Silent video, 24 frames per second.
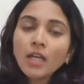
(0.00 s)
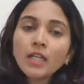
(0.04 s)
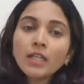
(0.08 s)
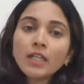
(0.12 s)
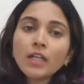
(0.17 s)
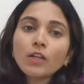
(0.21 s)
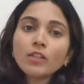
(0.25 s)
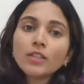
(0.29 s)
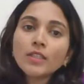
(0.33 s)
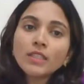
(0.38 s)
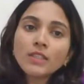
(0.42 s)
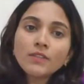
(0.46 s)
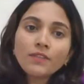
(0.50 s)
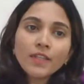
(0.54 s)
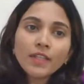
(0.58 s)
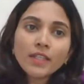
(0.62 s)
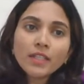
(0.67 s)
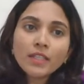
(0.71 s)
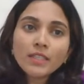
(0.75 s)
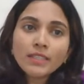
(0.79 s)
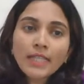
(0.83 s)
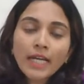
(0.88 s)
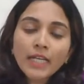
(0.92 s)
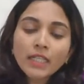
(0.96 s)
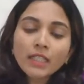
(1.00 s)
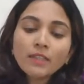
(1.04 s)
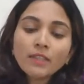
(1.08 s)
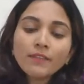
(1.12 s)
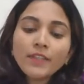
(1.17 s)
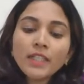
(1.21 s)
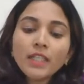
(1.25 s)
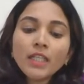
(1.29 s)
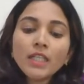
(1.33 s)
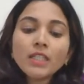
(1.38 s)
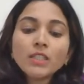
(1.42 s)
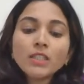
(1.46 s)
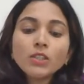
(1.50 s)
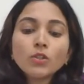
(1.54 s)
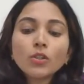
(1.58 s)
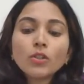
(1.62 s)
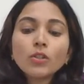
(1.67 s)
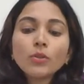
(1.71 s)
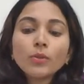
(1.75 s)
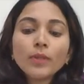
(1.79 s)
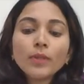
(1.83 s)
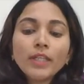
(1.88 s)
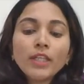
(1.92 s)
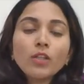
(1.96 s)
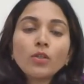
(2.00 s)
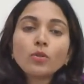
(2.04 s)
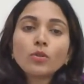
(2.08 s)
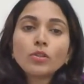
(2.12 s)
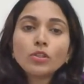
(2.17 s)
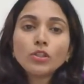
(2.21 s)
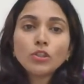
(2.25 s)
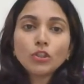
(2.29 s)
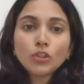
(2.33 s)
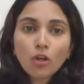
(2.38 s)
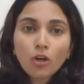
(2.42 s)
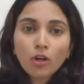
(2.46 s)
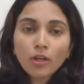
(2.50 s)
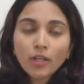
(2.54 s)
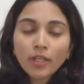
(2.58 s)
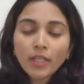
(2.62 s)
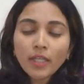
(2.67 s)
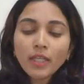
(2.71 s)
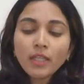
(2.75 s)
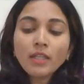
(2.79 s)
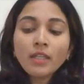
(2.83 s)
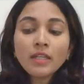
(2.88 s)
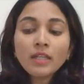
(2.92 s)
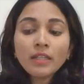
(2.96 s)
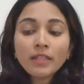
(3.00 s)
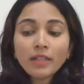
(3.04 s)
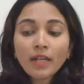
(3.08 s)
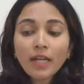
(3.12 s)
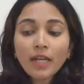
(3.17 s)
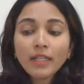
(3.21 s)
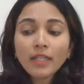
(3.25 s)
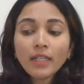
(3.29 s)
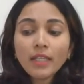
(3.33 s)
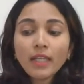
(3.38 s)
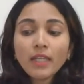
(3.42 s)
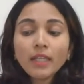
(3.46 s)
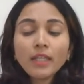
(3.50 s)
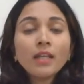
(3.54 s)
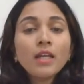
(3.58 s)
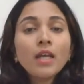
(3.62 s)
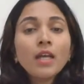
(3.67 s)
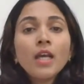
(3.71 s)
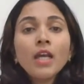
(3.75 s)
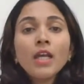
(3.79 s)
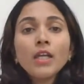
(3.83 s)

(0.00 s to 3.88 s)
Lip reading: Now, this vigorous activity is going to include jogging, running,